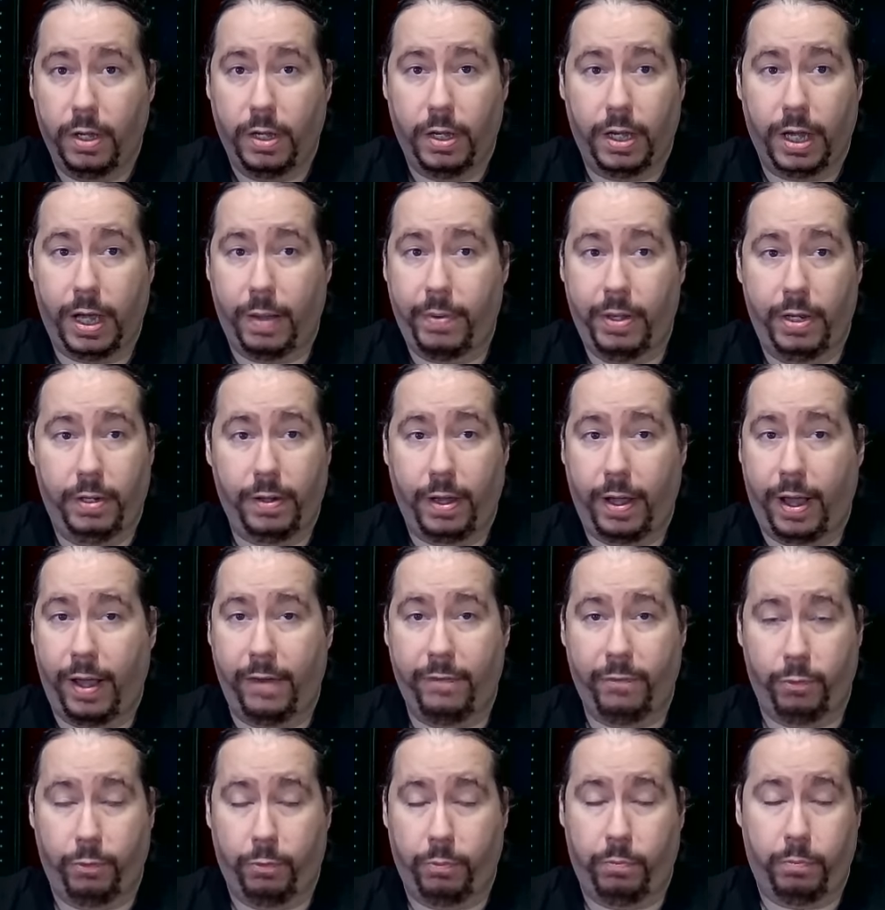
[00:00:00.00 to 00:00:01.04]
I mean,
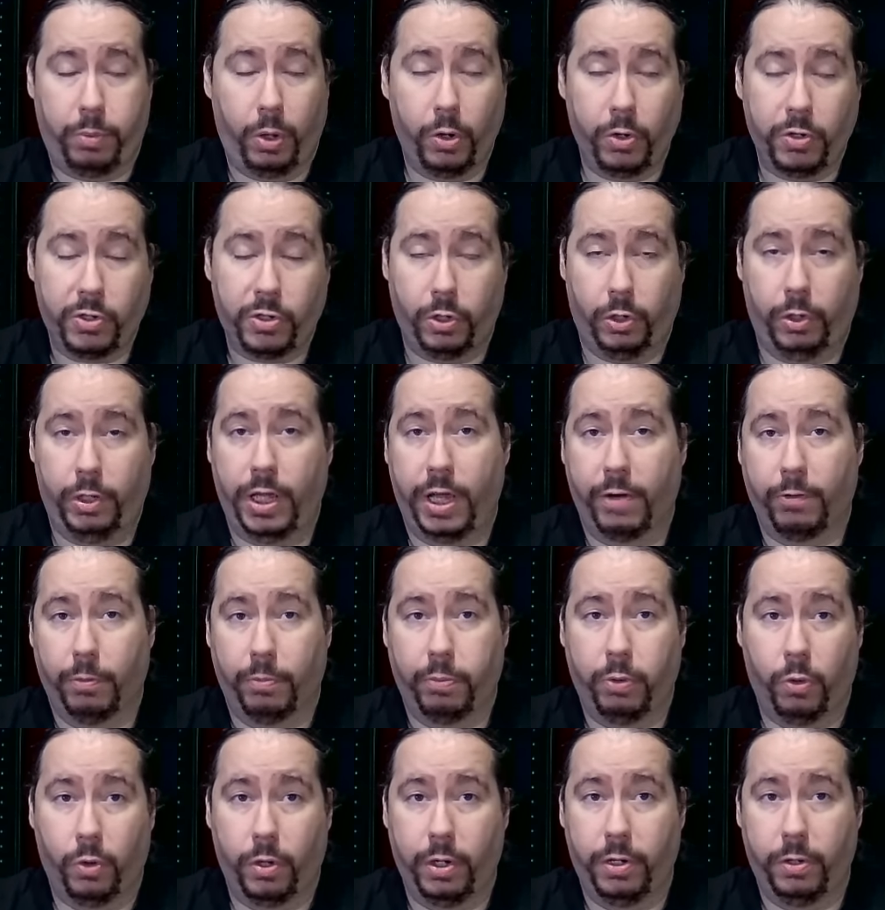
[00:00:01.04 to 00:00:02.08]
I've personally have
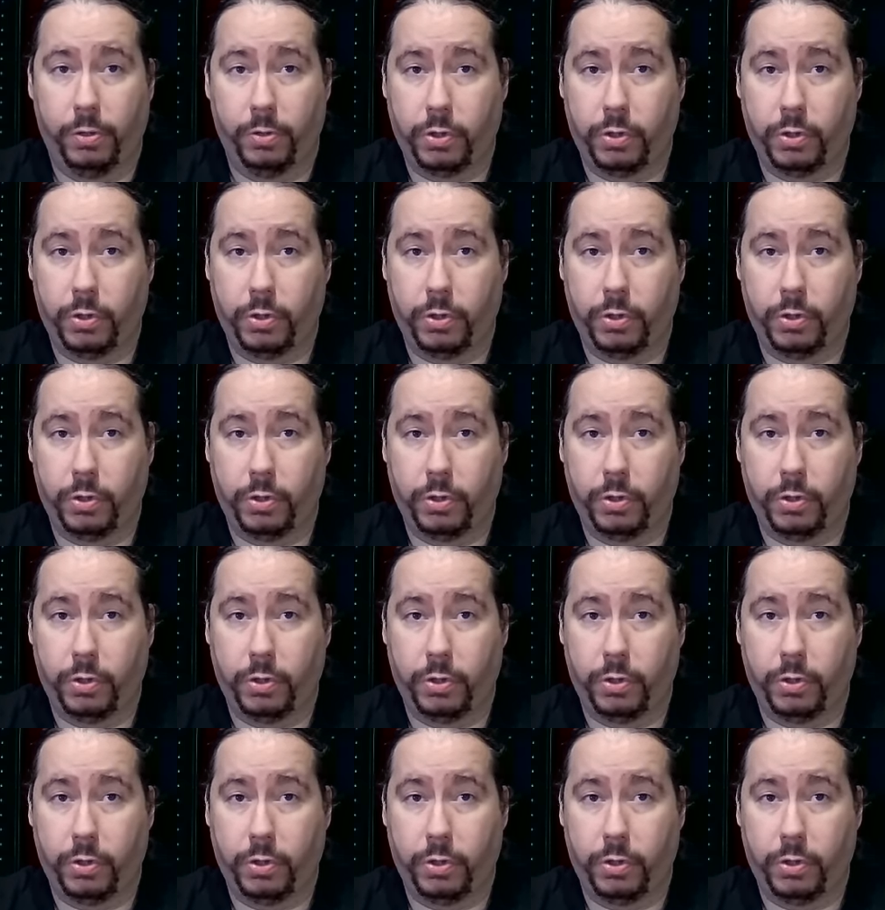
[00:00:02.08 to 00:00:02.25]
reported on